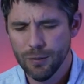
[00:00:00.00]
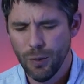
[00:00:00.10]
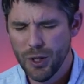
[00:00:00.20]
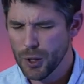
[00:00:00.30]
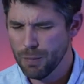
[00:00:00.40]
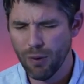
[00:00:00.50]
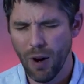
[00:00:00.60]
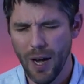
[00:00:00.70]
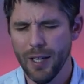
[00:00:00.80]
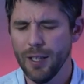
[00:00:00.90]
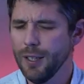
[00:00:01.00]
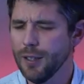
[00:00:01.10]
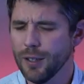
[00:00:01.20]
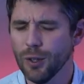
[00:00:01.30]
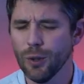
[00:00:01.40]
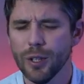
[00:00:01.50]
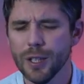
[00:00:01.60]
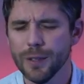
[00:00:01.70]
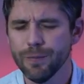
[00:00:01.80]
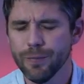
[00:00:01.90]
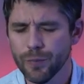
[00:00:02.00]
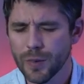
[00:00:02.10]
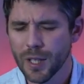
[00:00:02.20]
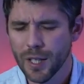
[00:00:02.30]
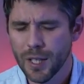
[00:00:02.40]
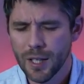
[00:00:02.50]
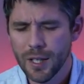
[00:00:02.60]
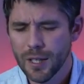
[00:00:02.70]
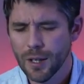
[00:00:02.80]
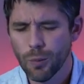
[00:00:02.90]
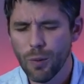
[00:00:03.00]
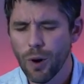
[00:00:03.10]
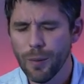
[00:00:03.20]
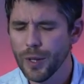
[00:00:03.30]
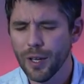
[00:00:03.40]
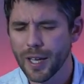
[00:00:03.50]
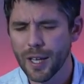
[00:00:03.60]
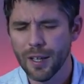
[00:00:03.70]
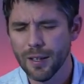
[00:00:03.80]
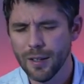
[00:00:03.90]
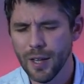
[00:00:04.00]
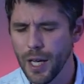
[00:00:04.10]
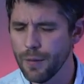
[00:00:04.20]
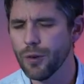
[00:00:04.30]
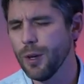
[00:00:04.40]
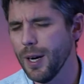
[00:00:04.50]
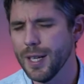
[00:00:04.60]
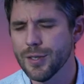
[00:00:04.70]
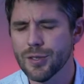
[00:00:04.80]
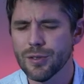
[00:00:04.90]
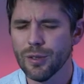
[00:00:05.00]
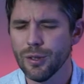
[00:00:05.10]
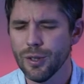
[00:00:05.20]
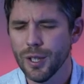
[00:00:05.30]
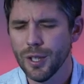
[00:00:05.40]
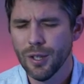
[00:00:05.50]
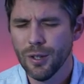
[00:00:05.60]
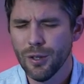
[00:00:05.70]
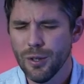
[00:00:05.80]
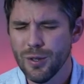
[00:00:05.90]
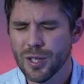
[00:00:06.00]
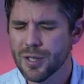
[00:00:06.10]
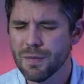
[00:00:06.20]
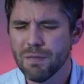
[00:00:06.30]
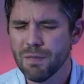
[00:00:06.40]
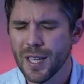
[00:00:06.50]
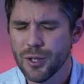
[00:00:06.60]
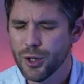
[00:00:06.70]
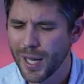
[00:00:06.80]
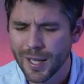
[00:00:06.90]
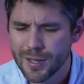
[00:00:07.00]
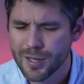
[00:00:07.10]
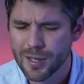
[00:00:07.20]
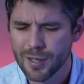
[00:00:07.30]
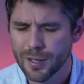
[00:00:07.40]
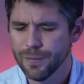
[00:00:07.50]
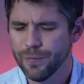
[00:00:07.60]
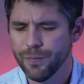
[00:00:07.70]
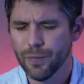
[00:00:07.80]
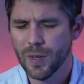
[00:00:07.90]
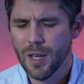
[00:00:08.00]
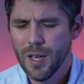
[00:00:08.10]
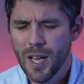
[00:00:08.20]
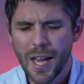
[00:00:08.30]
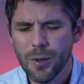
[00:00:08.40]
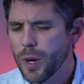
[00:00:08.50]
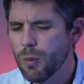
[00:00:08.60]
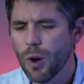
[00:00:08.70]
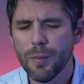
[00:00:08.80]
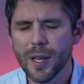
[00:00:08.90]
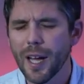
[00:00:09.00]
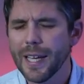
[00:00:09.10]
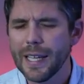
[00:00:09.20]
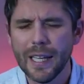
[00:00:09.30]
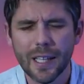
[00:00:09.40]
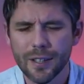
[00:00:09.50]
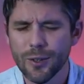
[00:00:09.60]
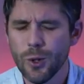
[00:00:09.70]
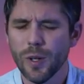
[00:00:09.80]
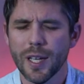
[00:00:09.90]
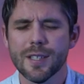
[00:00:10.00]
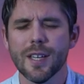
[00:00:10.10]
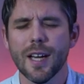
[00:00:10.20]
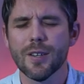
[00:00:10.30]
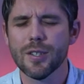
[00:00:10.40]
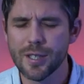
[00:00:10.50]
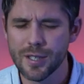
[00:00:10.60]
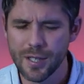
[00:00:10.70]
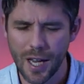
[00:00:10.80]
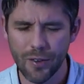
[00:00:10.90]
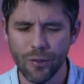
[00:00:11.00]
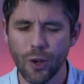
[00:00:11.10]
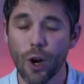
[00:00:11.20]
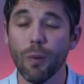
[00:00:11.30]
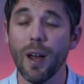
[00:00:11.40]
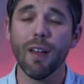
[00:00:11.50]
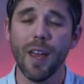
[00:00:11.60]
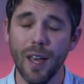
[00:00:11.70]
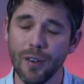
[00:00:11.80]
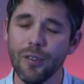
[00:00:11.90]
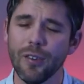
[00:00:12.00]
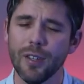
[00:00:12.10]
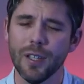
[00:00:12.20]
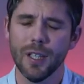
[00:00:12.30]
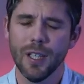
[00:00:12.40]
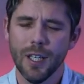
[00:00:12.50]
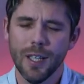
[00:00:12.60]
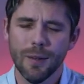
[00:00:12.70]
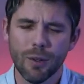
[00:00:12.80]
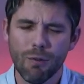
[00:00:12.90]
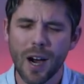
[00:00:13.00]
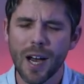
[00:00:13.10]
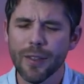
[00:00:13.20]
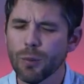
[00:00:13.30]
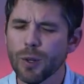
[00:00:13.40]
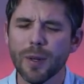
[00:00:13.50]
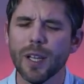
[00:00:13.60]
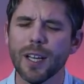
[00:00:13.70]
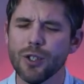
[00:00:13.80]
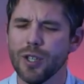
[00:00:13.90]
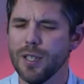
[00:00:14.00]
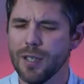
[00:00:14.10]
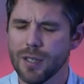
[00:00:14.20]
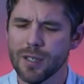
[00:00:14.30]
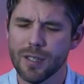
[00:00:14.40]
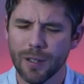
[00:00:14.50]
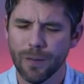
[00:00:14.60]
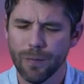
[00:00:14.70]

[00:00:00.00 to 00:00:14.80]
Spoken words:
We just pray, Lord, that we won't be like the Ephraimites, who just get jealous, and that we won't be like Gideon, who lets our success go to our head, but rather we would be like Jesus,